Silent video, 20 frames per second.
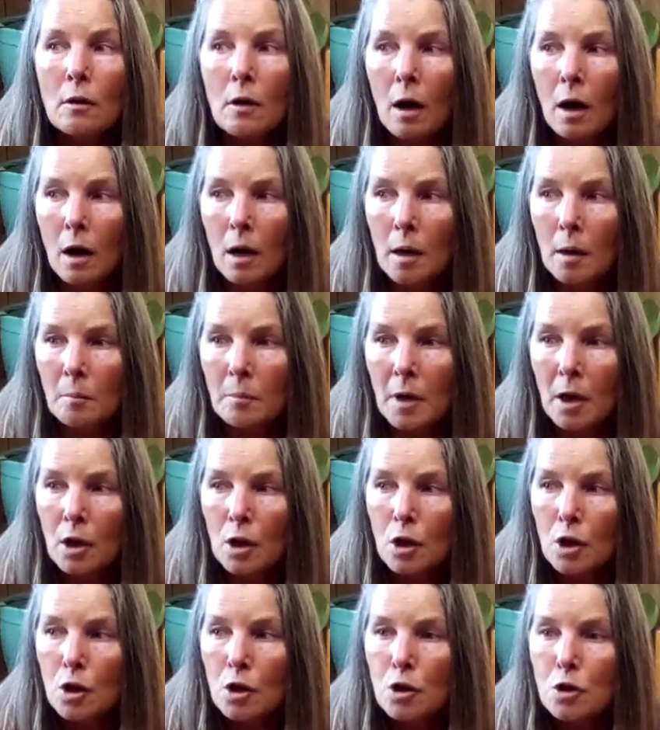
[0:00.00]

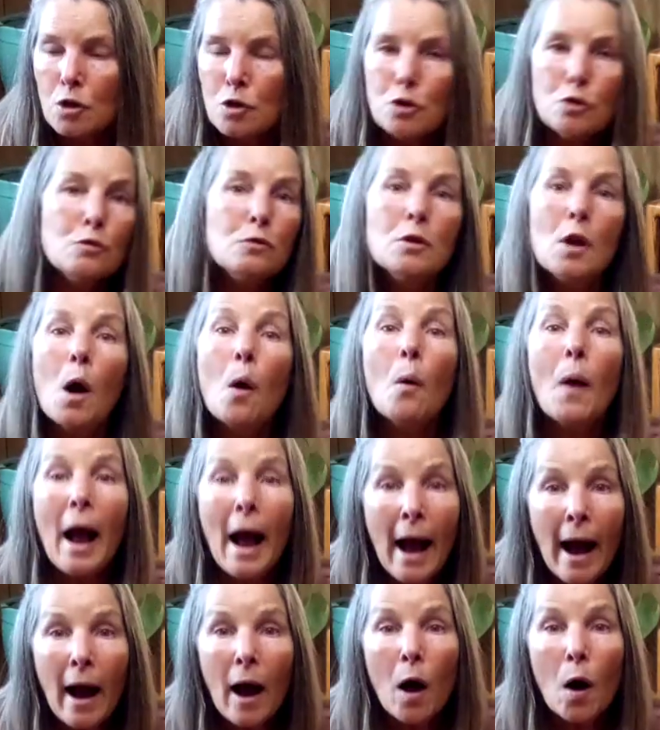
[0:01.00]
you know
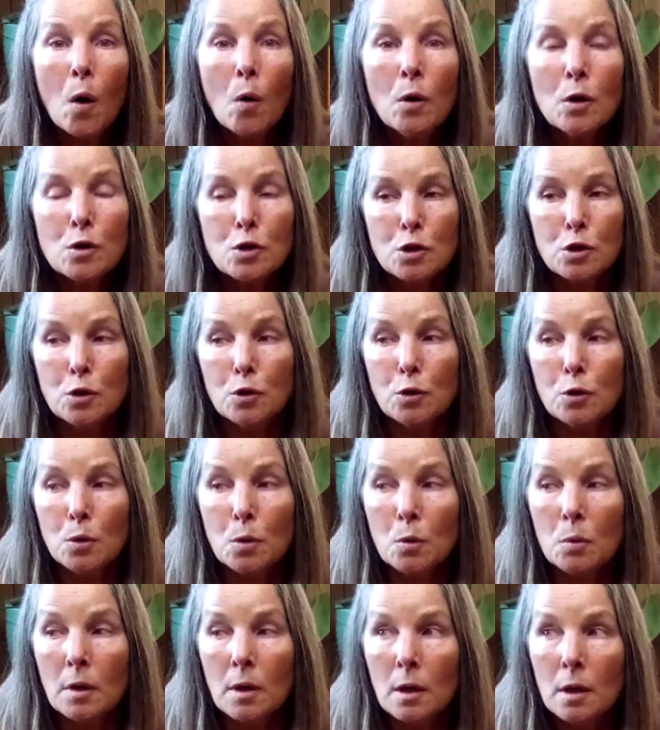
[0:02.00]
how
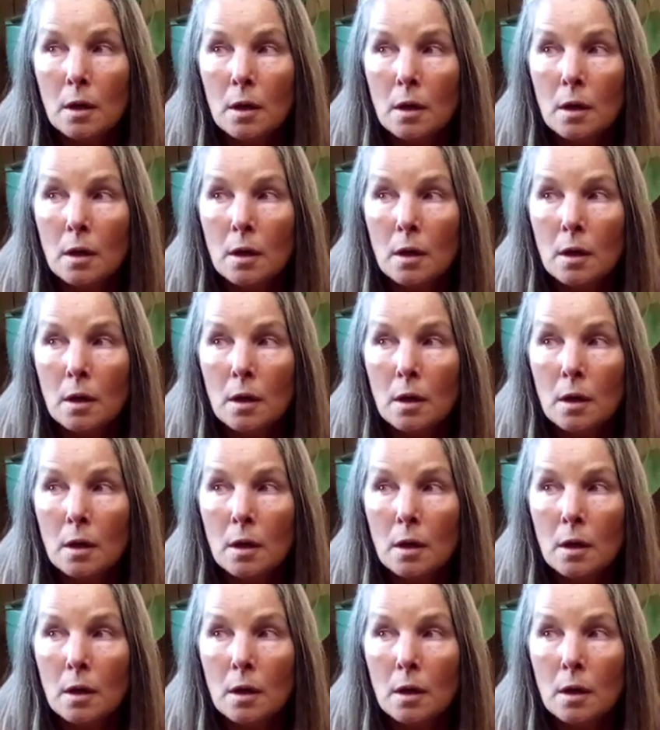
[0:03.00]
to